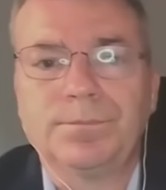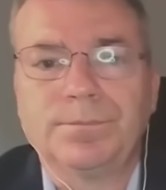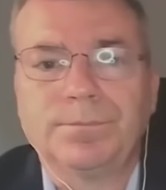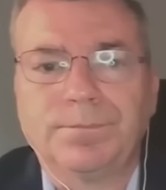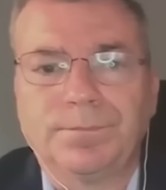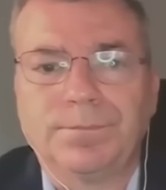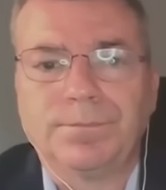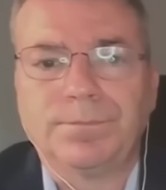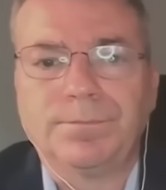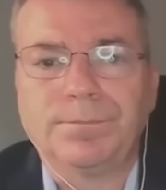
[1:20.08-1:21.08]
your overall
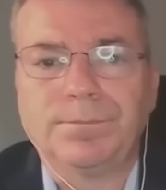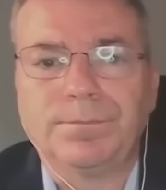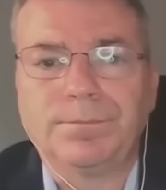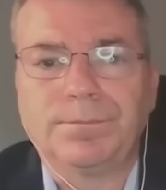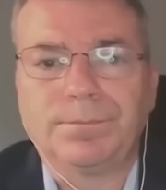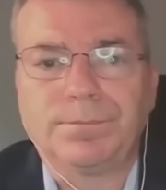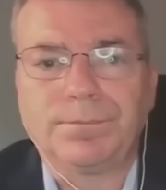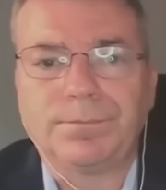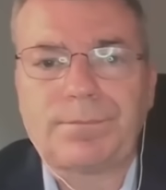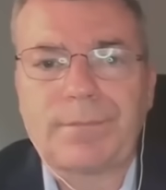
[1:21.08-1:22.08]
reaction?
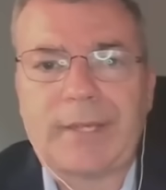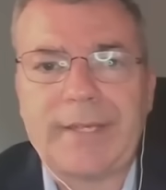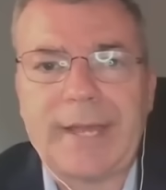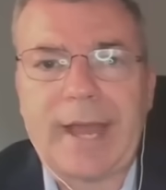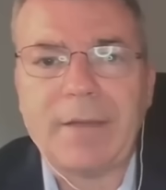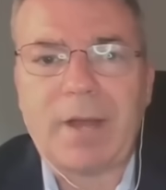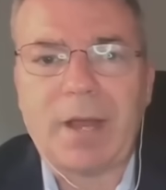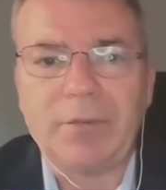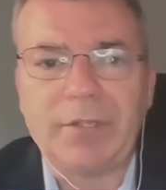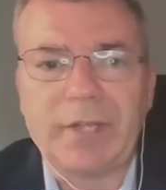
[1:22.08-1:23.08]
Yeah, I,
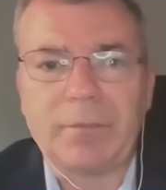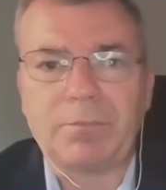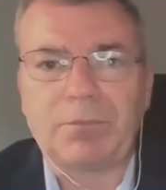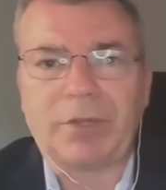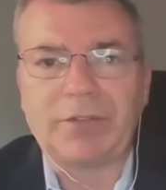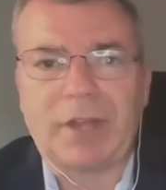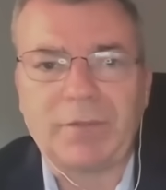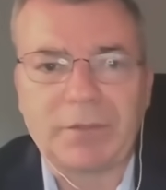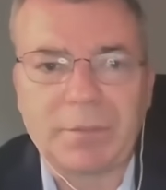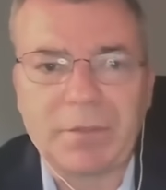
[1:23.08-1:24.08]
I was in that press
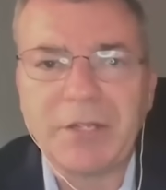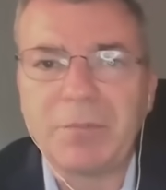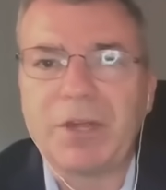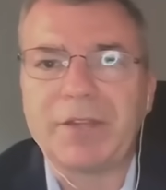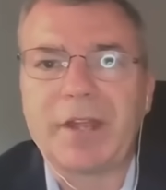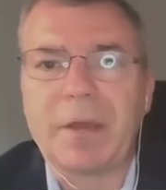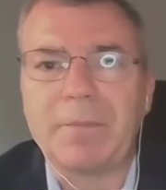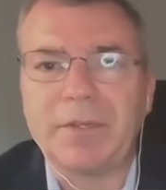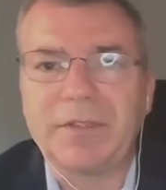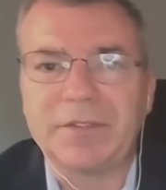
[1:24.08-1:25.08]
conference. I'm glad you brought that
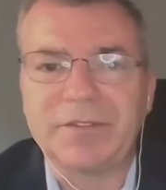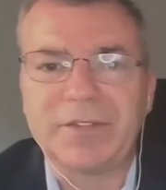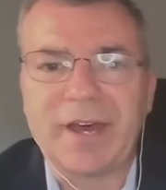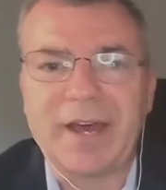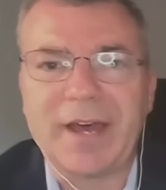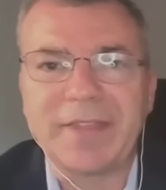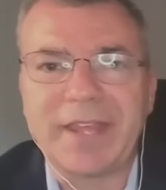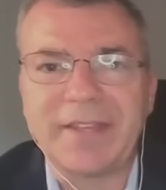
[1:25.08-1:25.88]
up because uh,